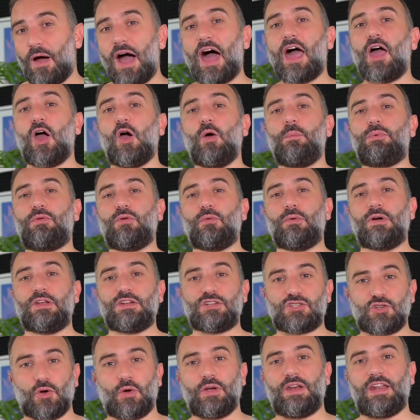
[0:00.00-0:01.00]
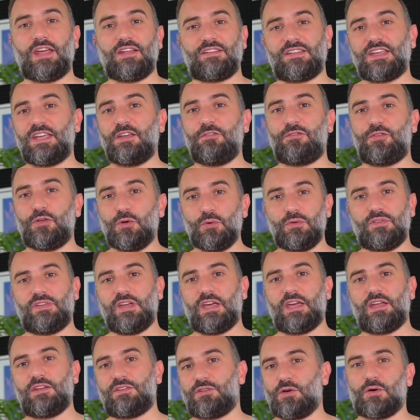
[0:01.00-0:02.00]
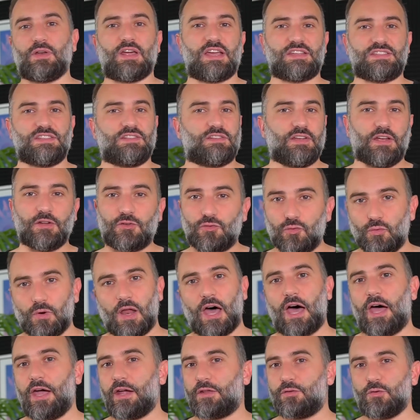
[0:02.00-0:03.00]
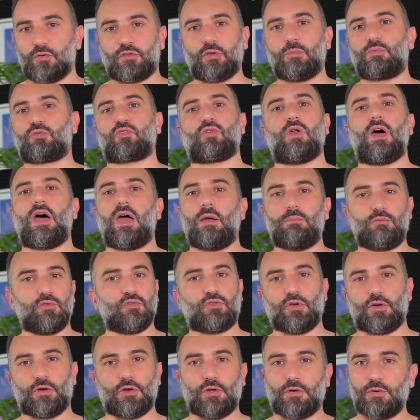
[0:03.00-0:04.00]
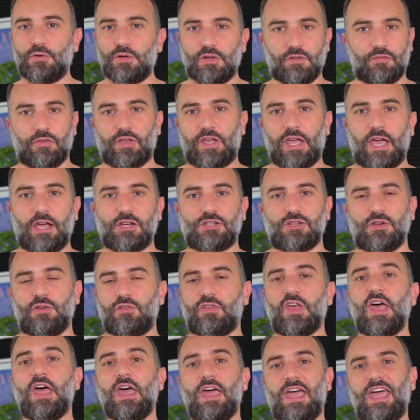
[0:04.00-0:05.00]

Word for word: I hope you enjoyed it. If you did, don't hesitate to like, to subscribe, to turn on notifications.